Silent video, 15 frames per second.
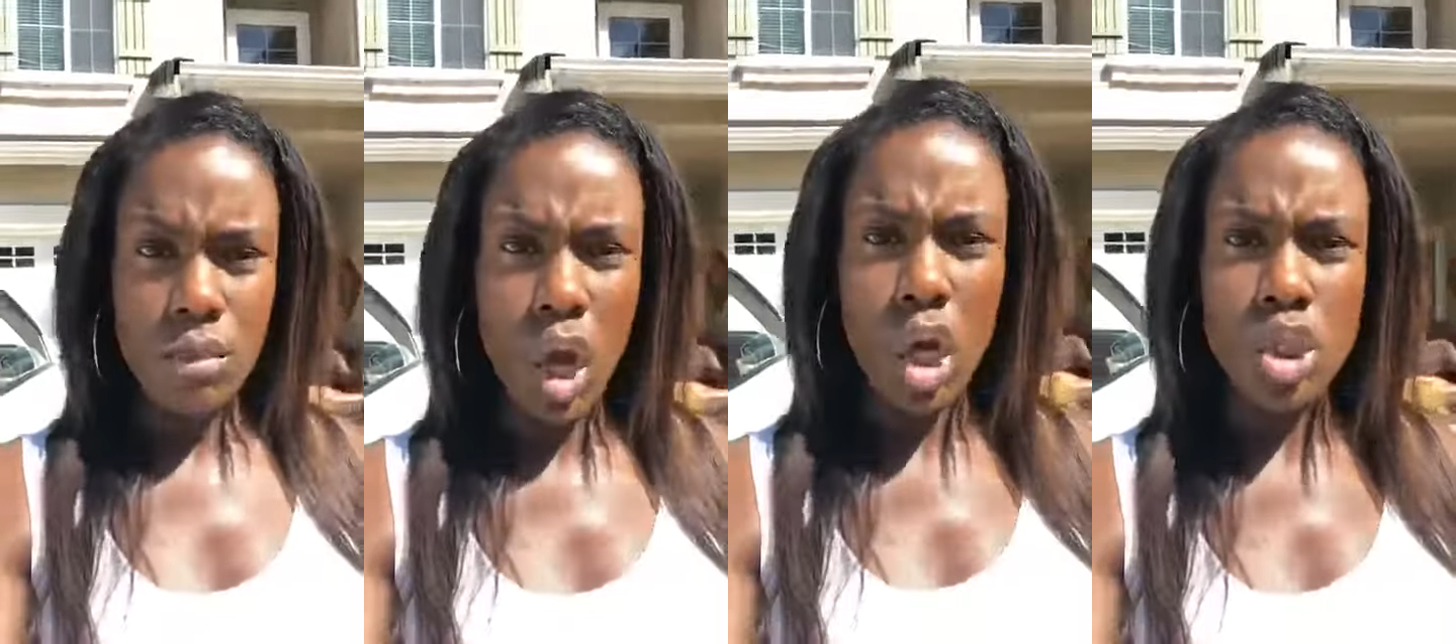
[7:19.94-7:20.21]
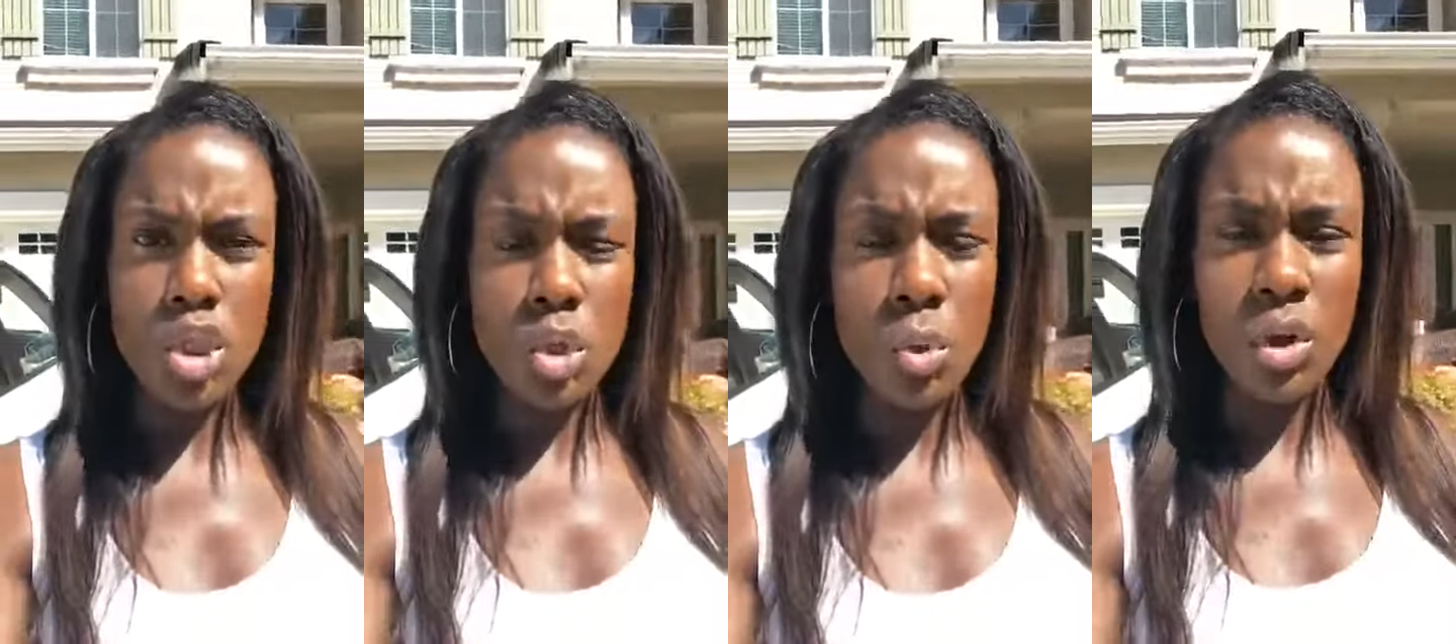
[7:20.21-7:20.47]
A
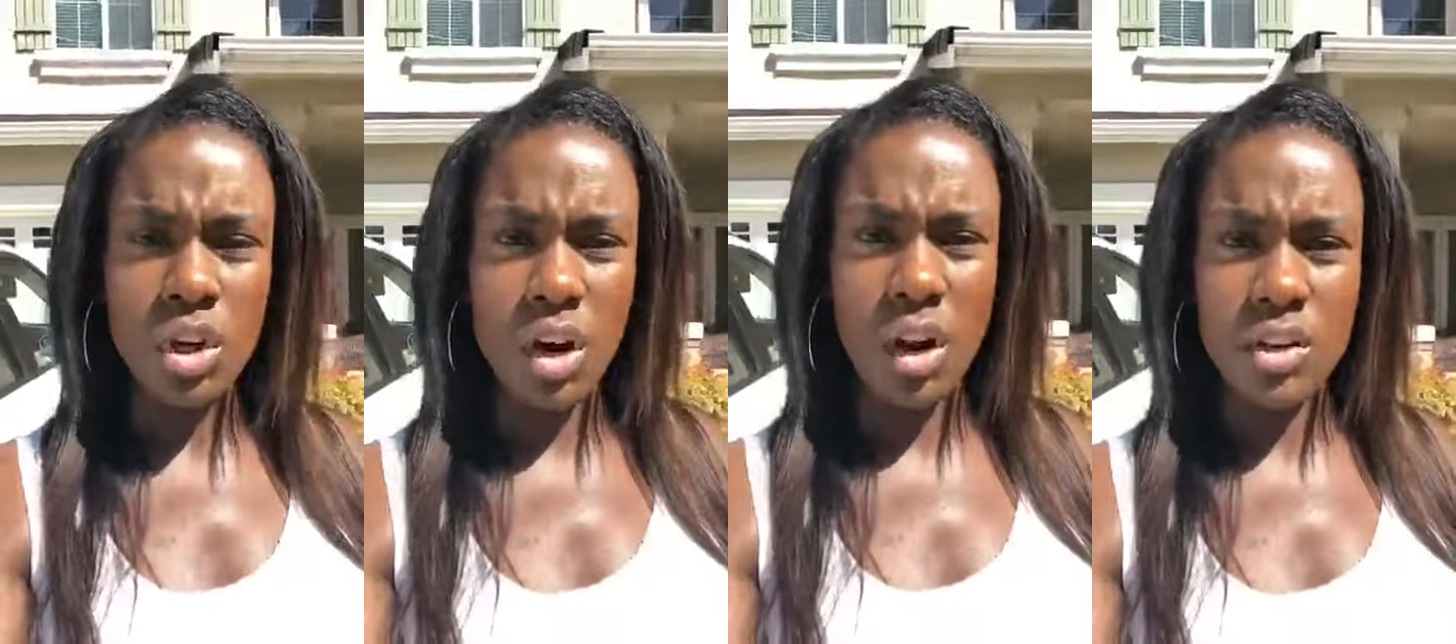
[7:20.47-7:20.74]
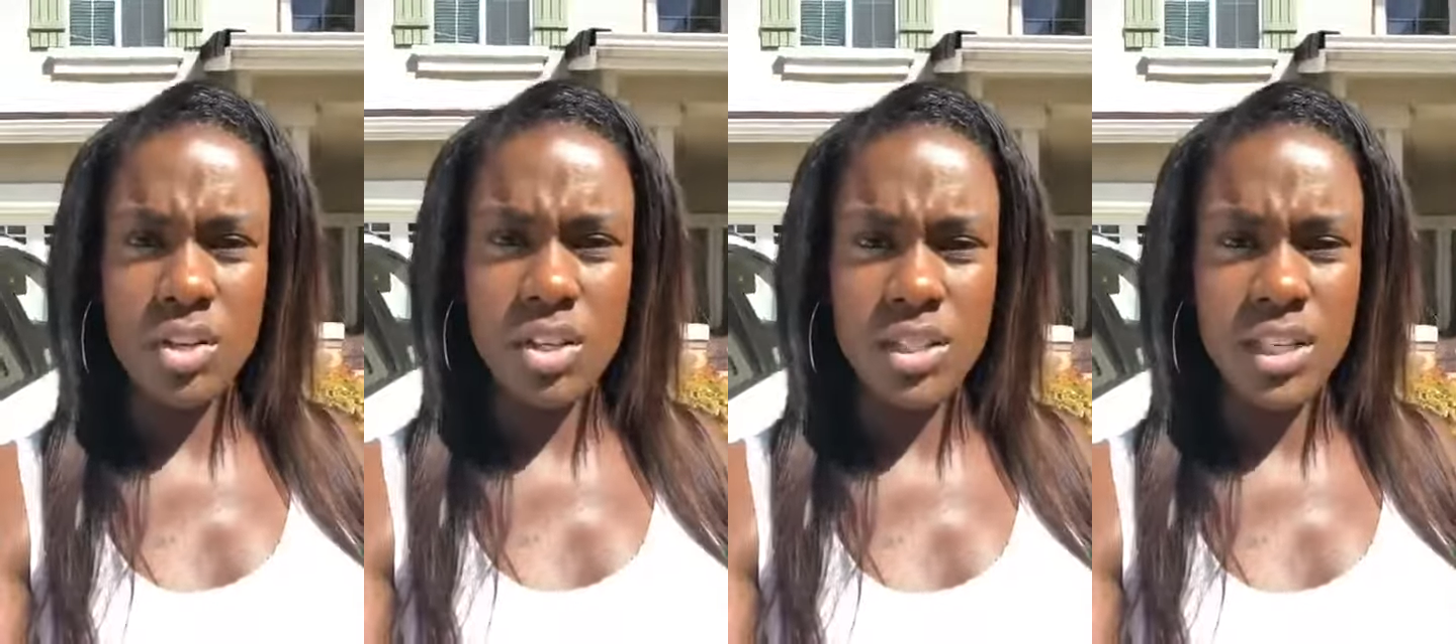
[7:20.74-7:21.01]

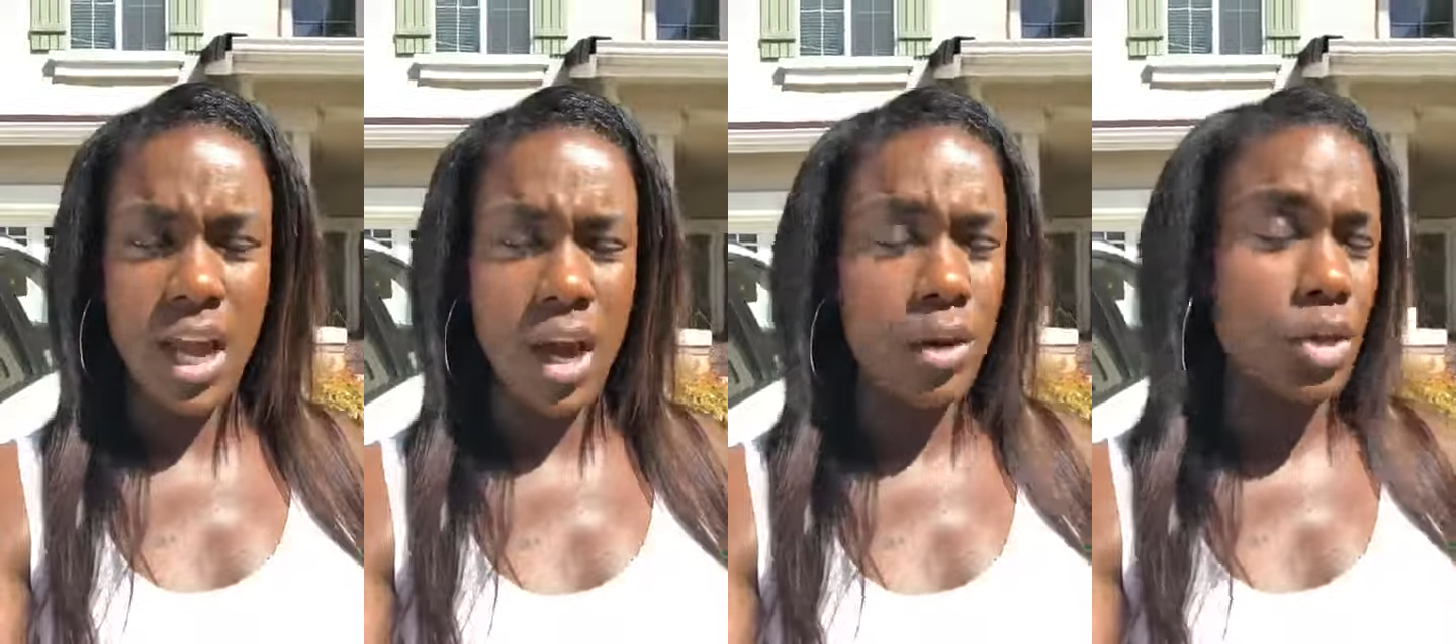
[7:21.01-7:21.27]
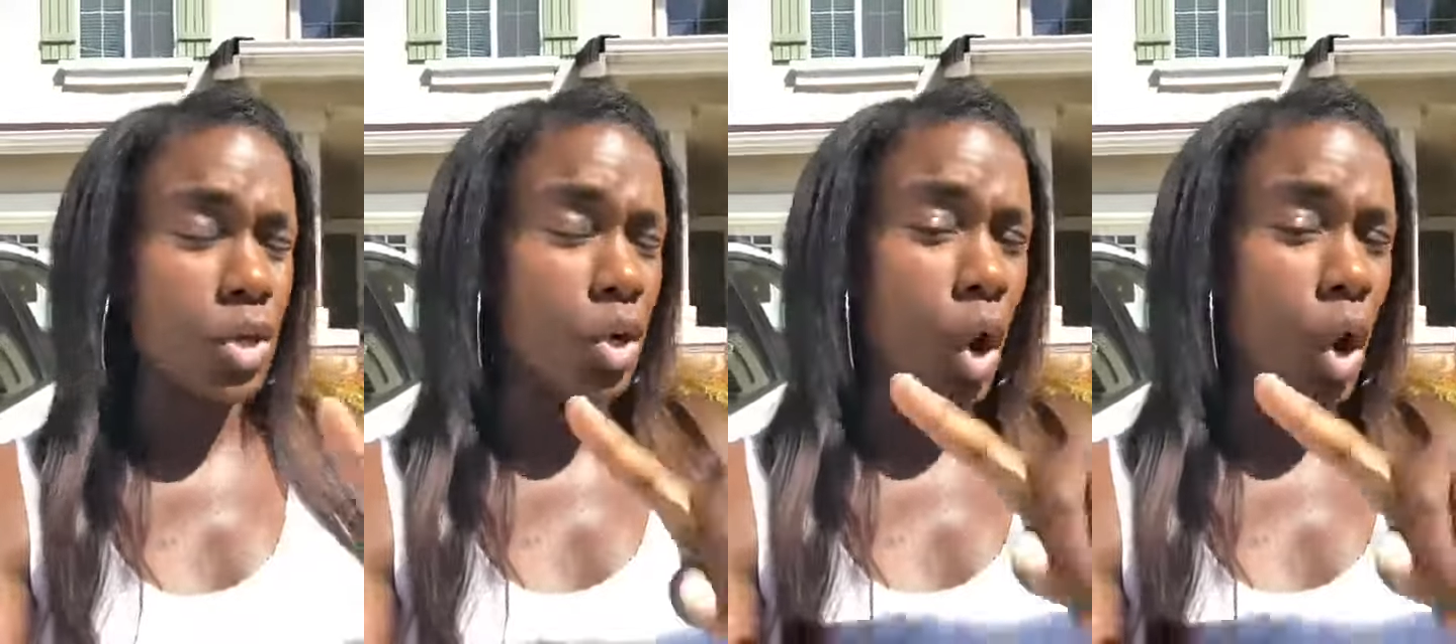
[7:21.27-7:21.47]
$200 discount. You're